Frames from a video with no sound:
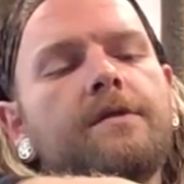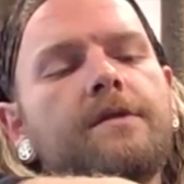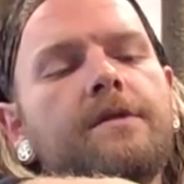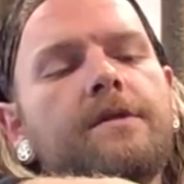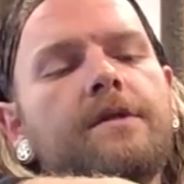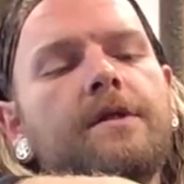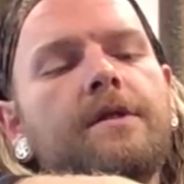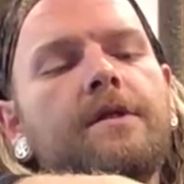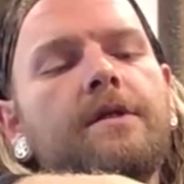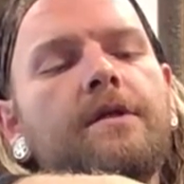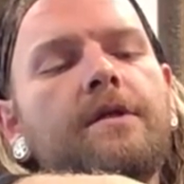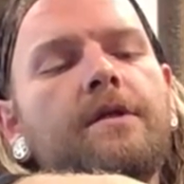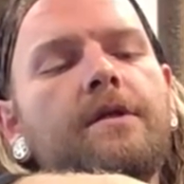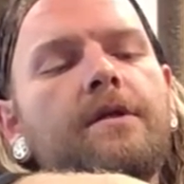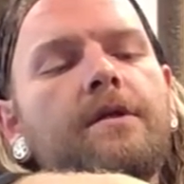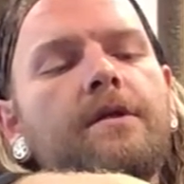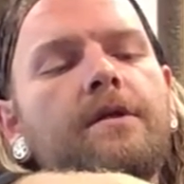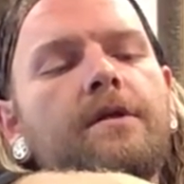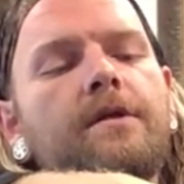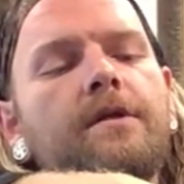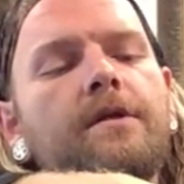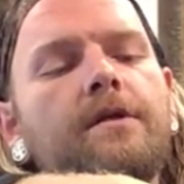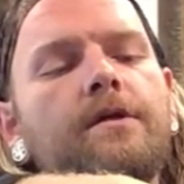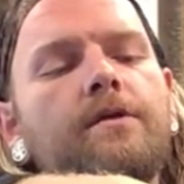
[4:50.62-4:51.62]

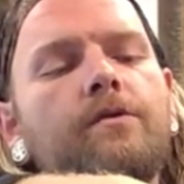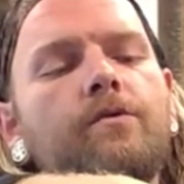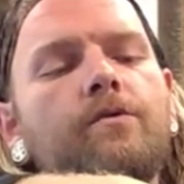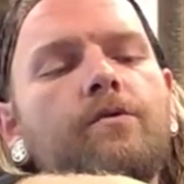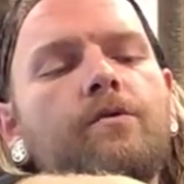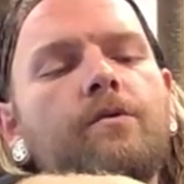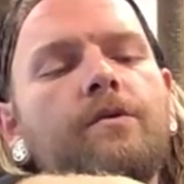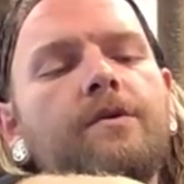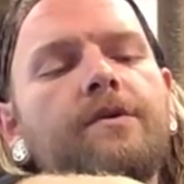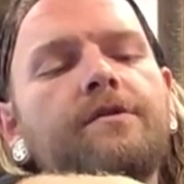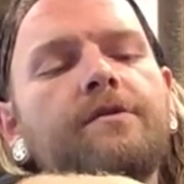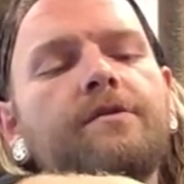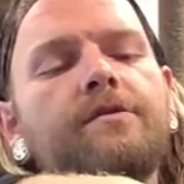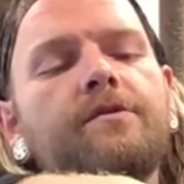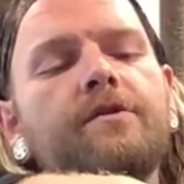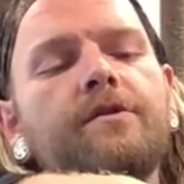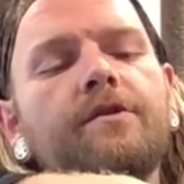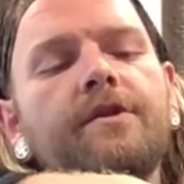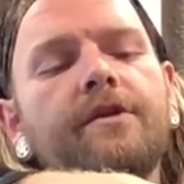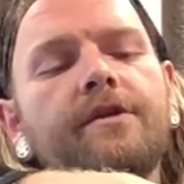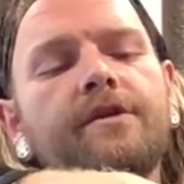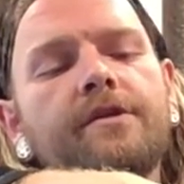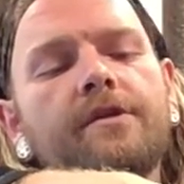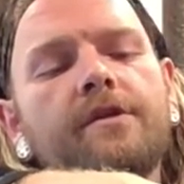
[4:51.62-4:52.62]
tea was
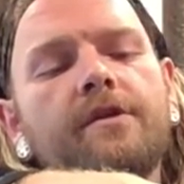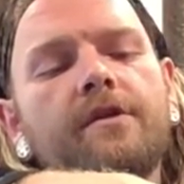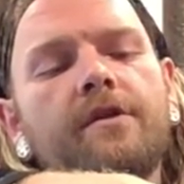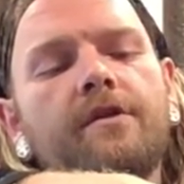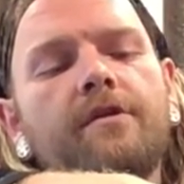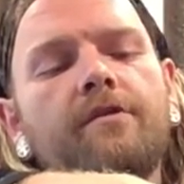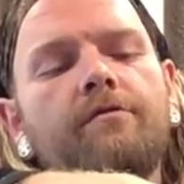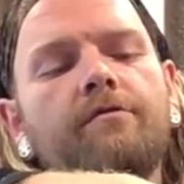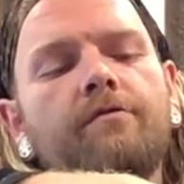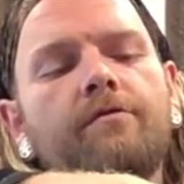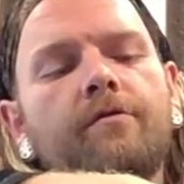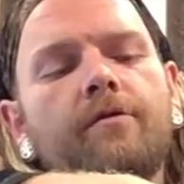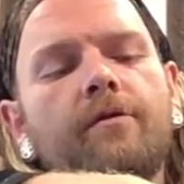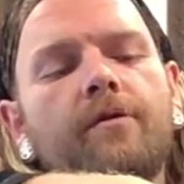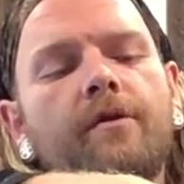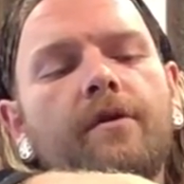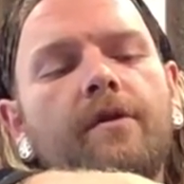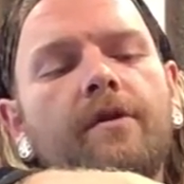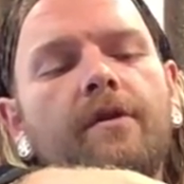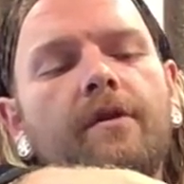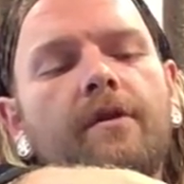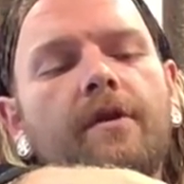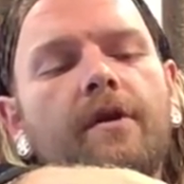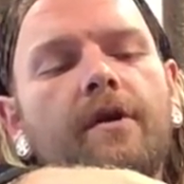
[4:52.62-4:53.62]
traditionally for
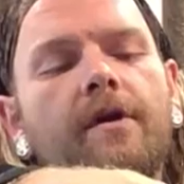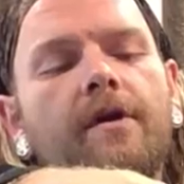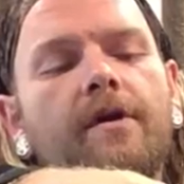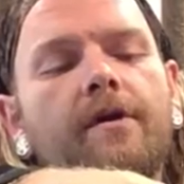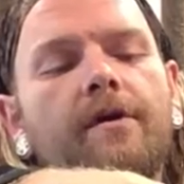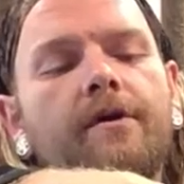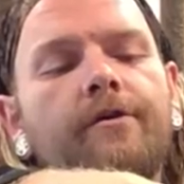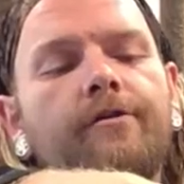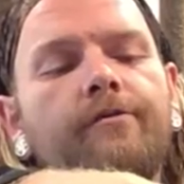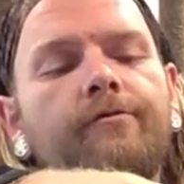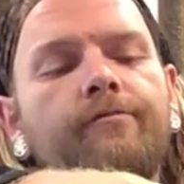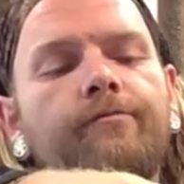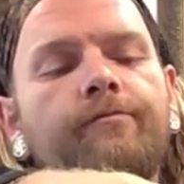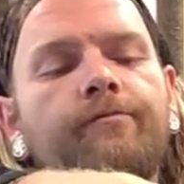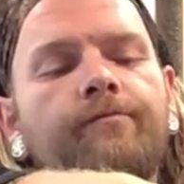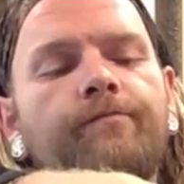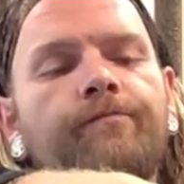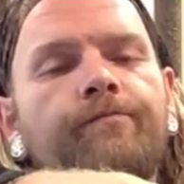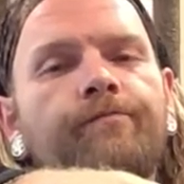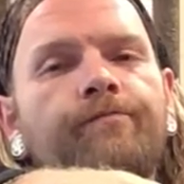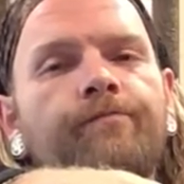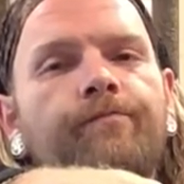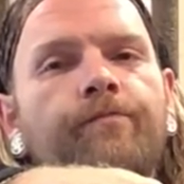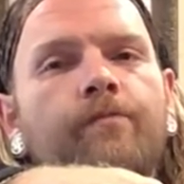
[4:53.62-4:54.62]
the
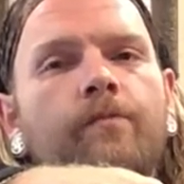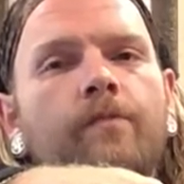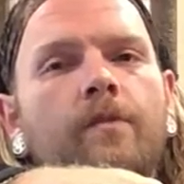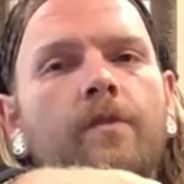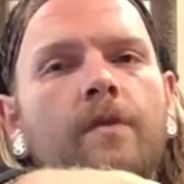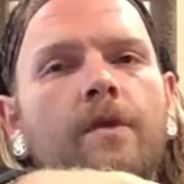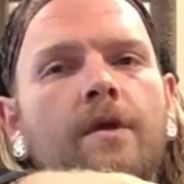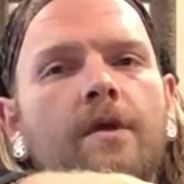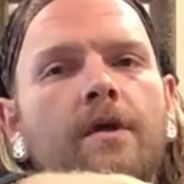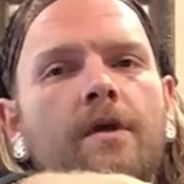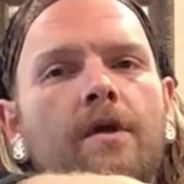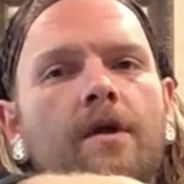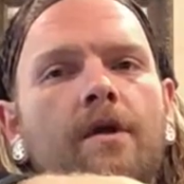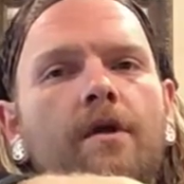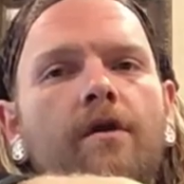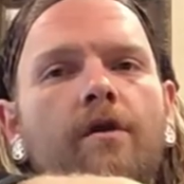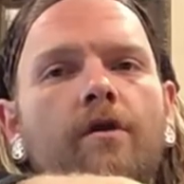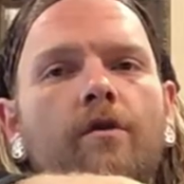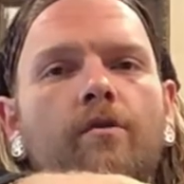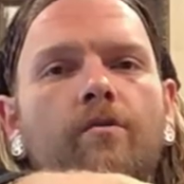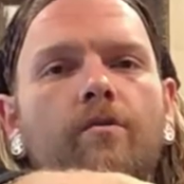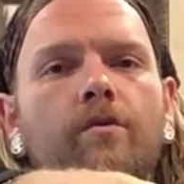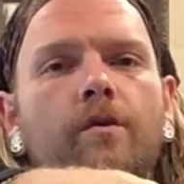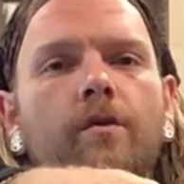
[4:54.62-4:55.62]
kind of the
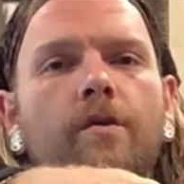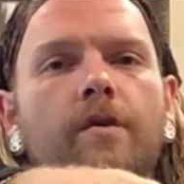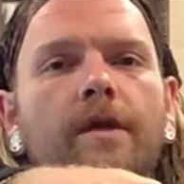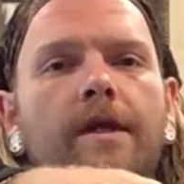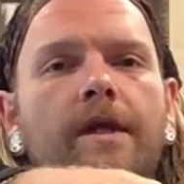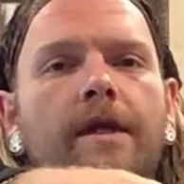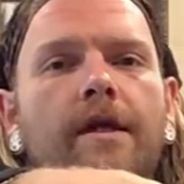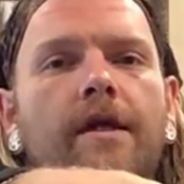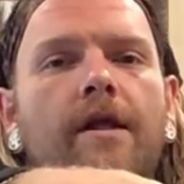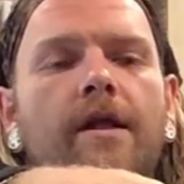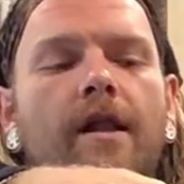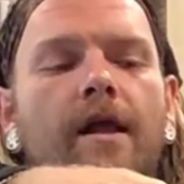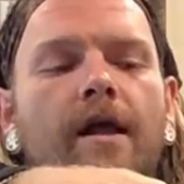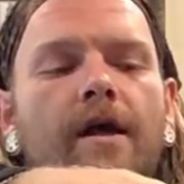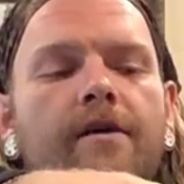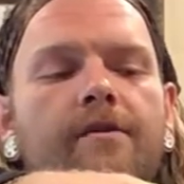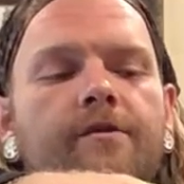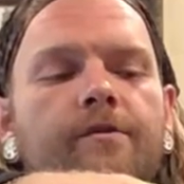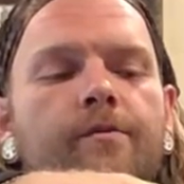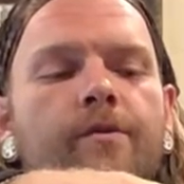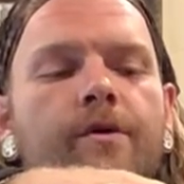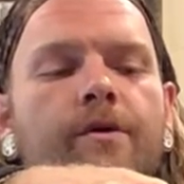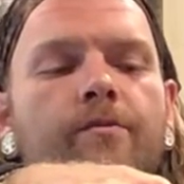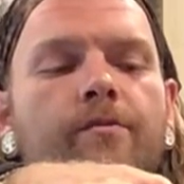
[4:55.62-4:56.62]
ruling class
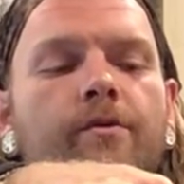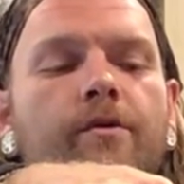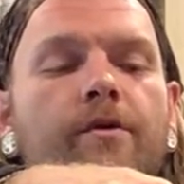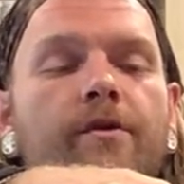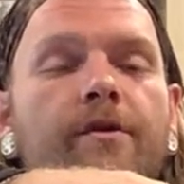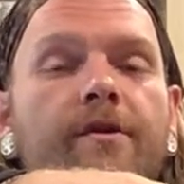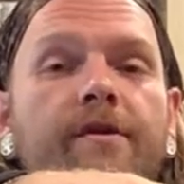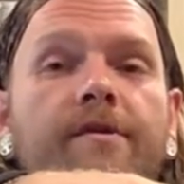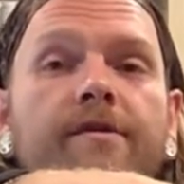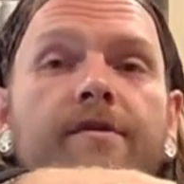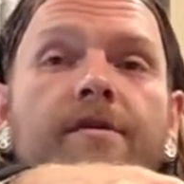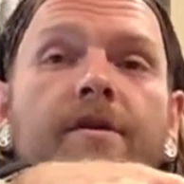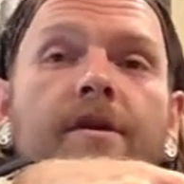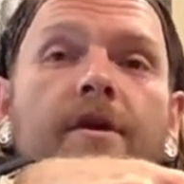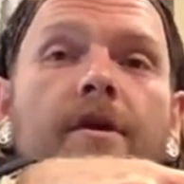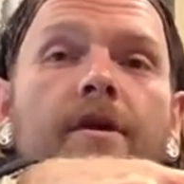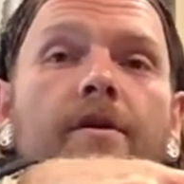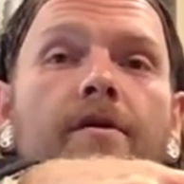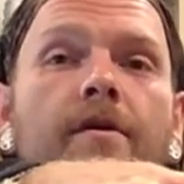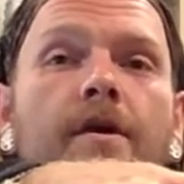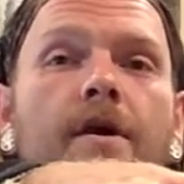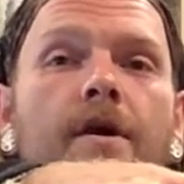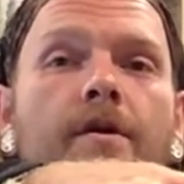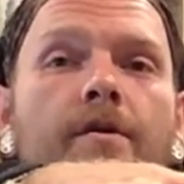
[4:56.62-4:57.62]
people, the sitting
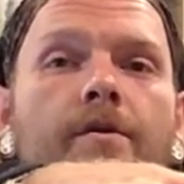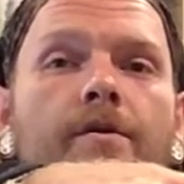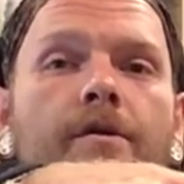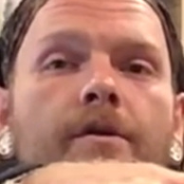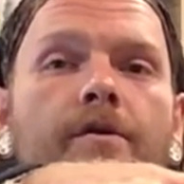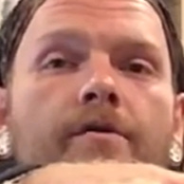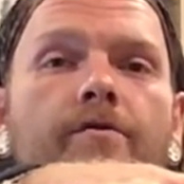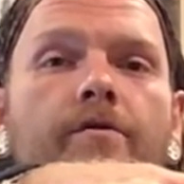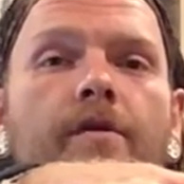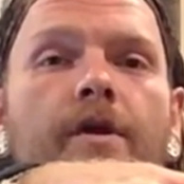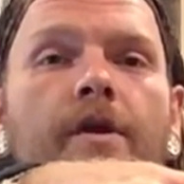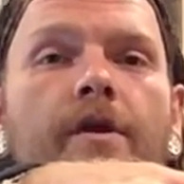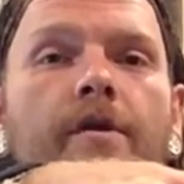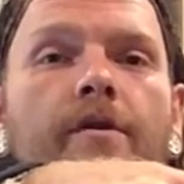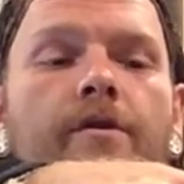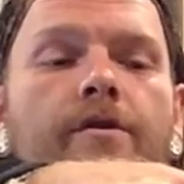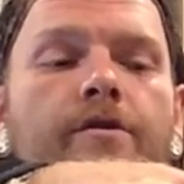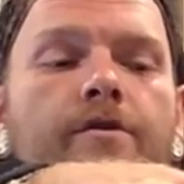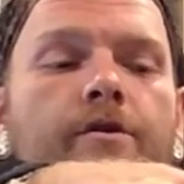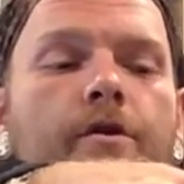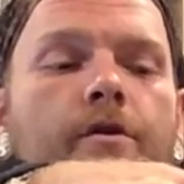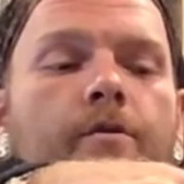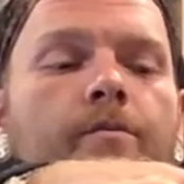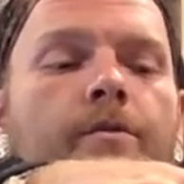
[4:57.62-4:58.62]
around and running the
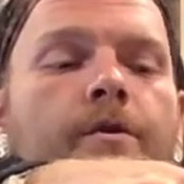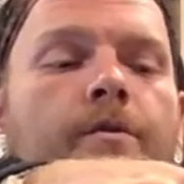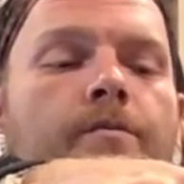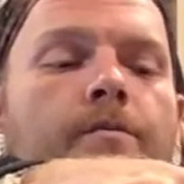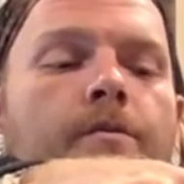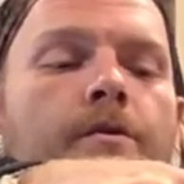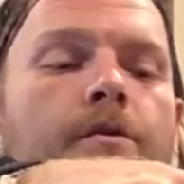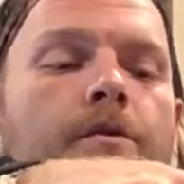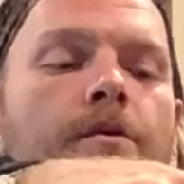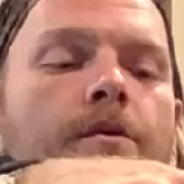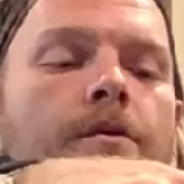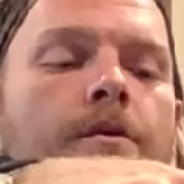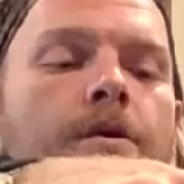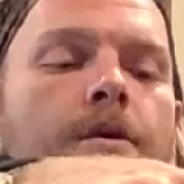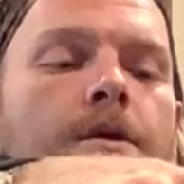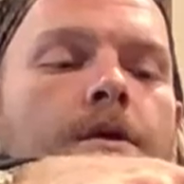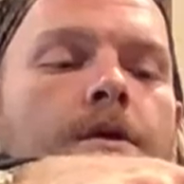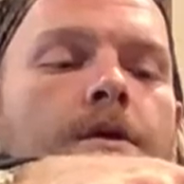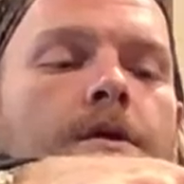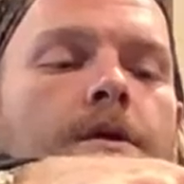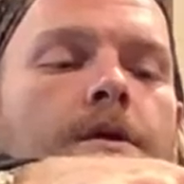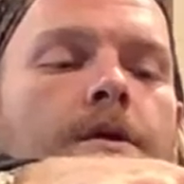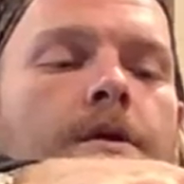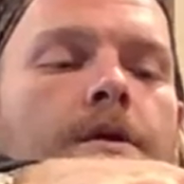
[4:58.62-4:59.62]
show people.
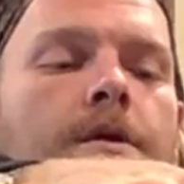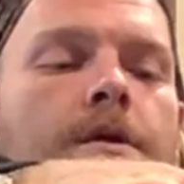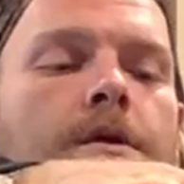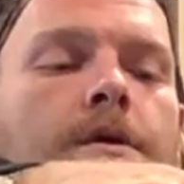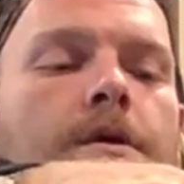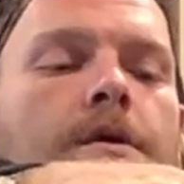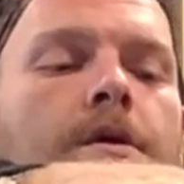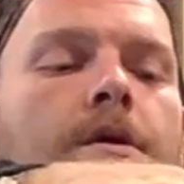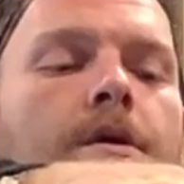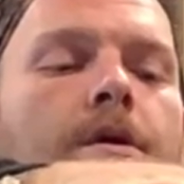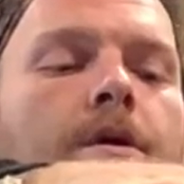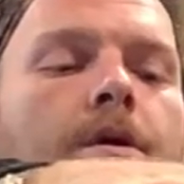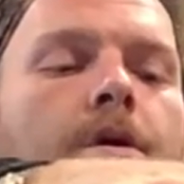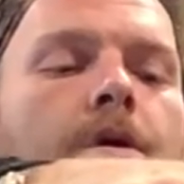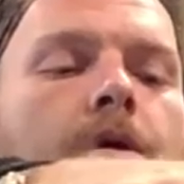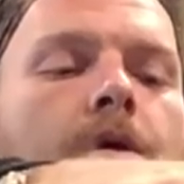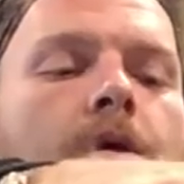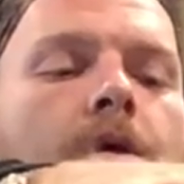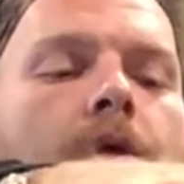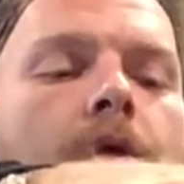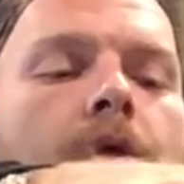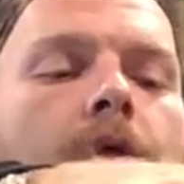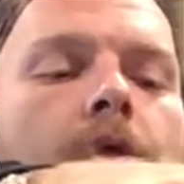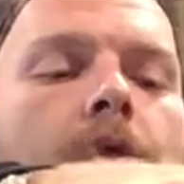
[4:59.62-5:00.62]

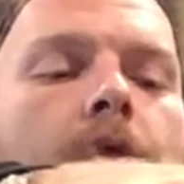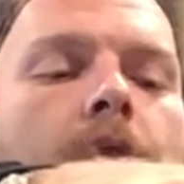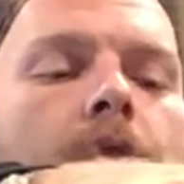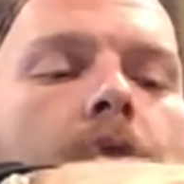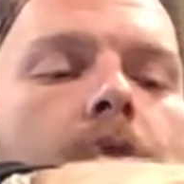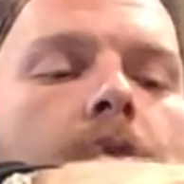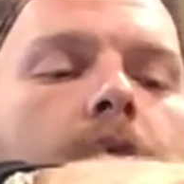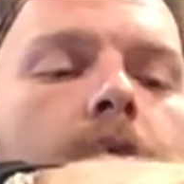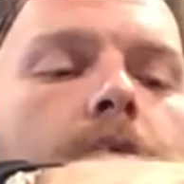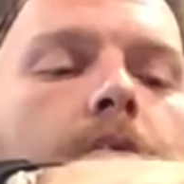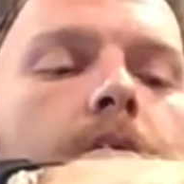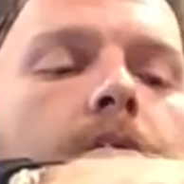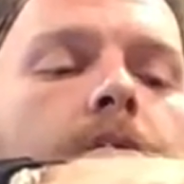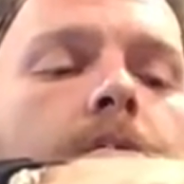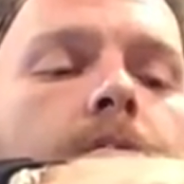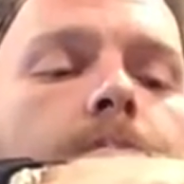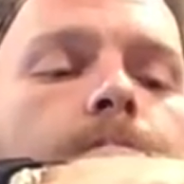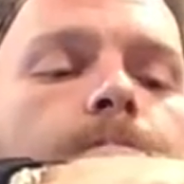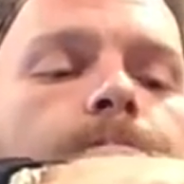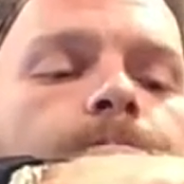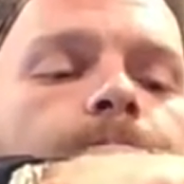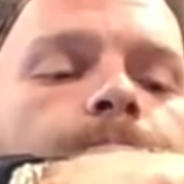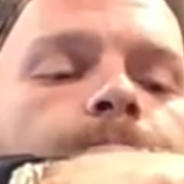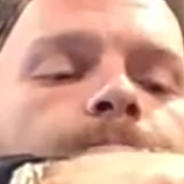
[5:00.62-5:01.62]
And